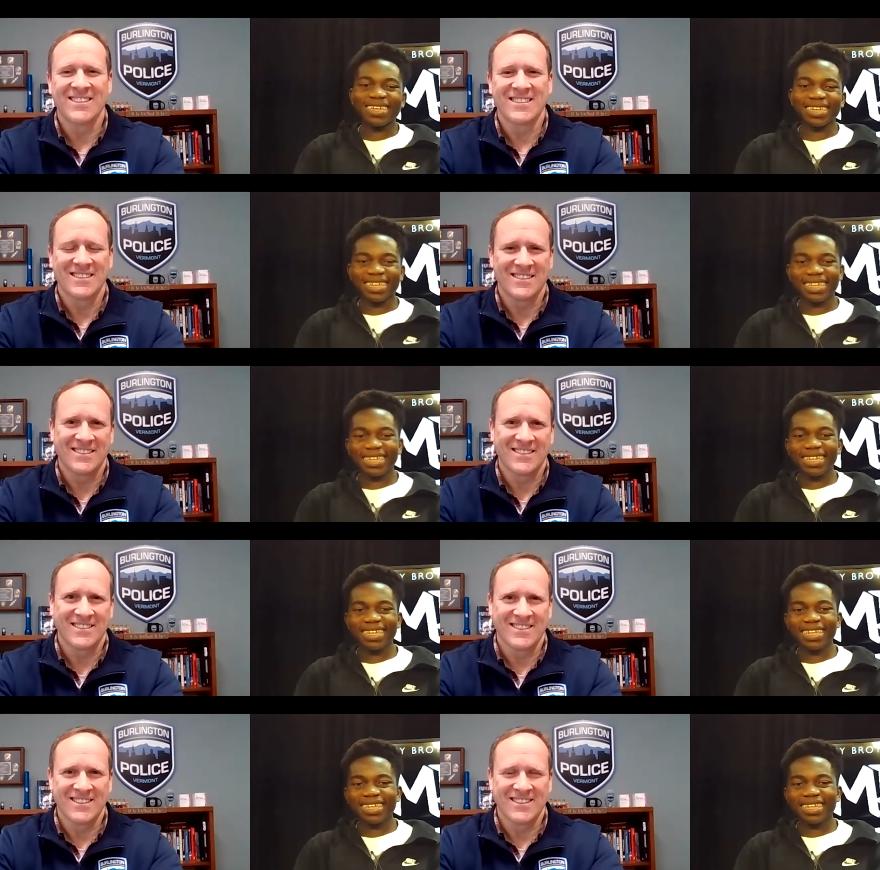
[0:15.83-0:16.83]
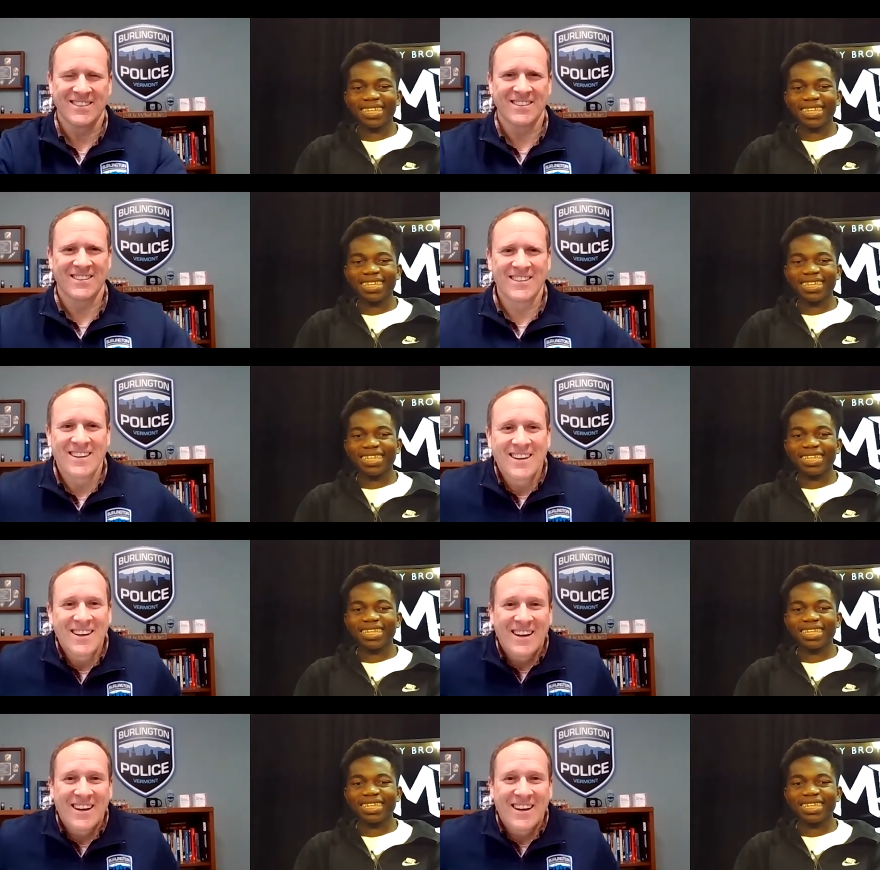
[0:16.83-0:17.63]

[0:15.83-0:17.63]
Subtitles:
(no one is talking)